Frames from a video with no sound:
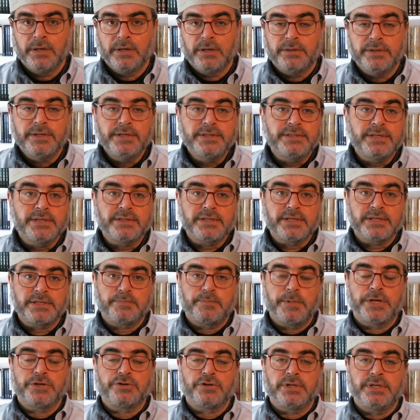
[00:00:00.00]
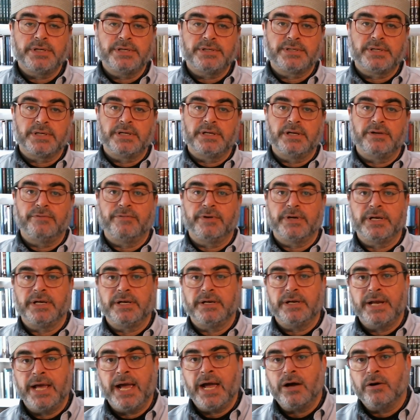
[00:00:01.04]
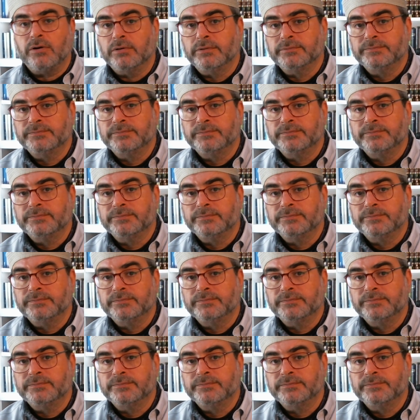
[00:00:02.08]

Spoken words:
This is especially significant now,